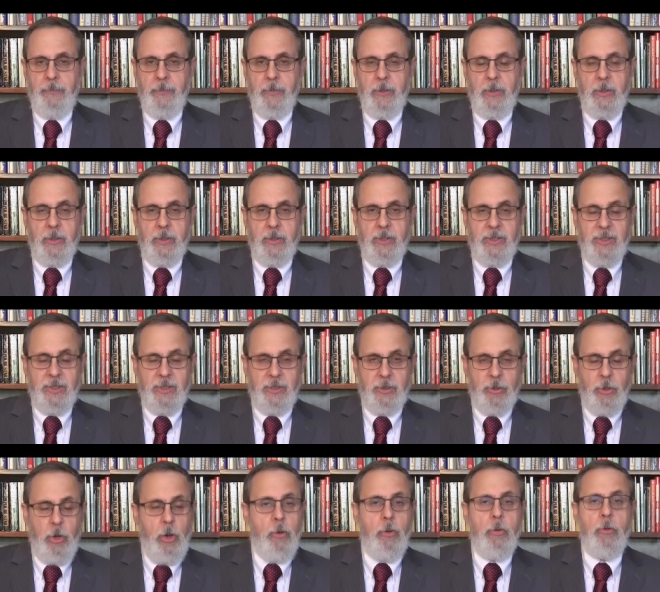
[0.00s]
It's
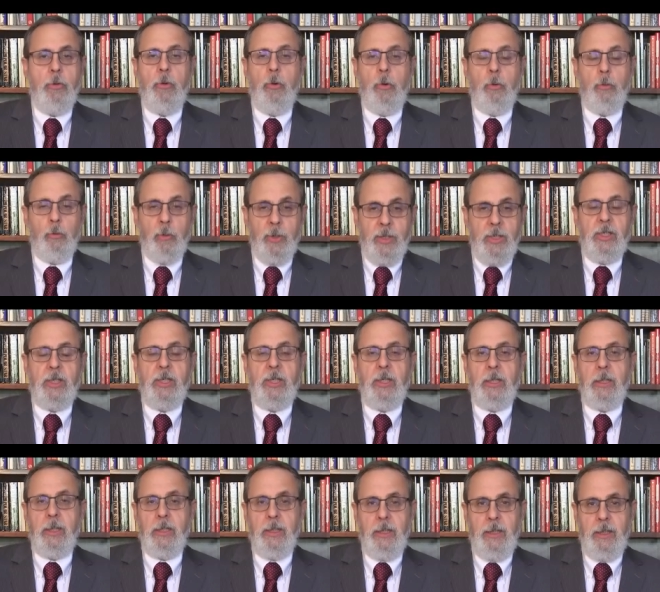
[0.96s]
shown
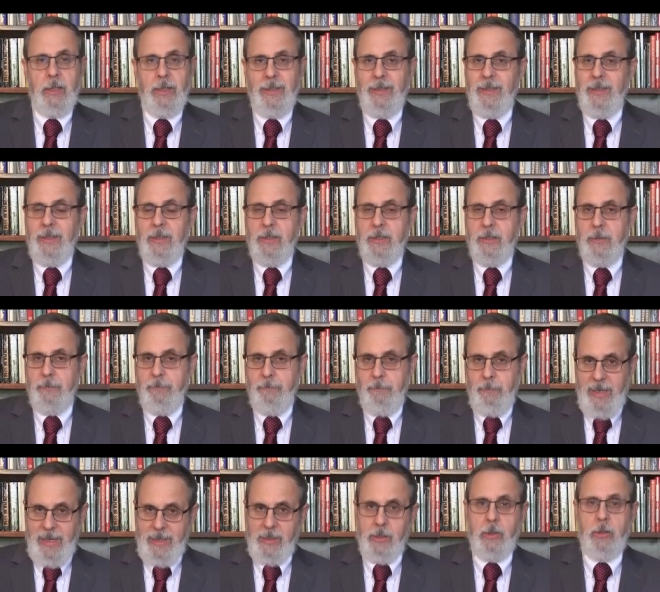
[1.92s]
recently in its
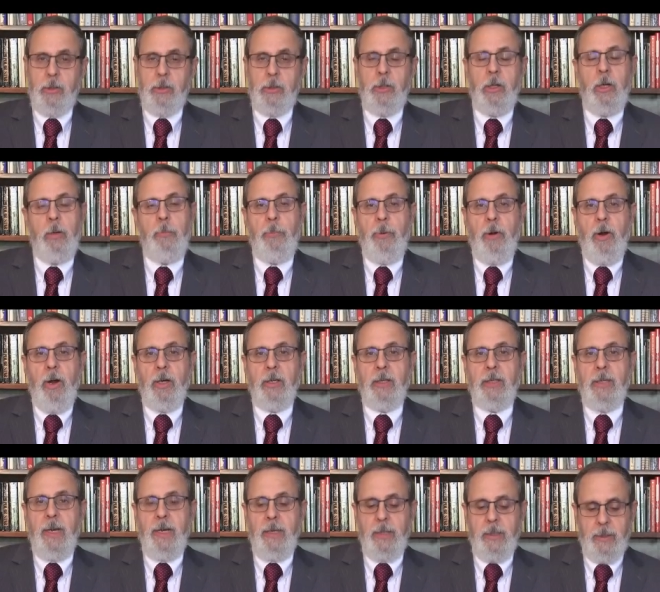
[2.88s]
medical
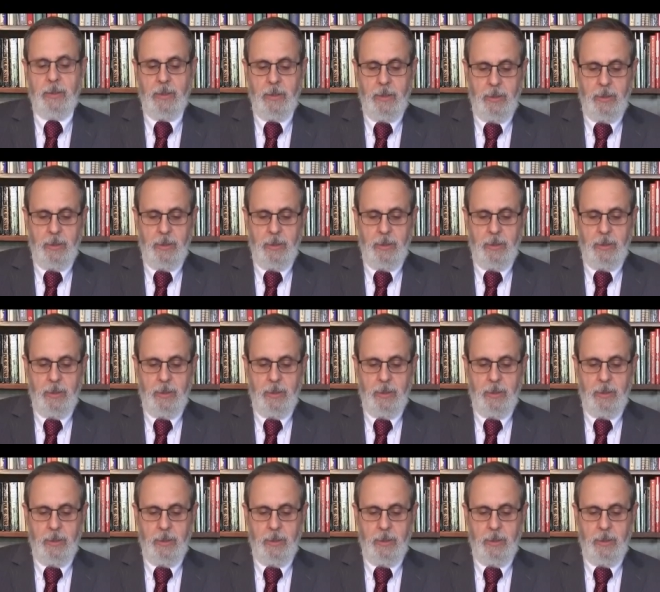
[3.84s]
apartheid.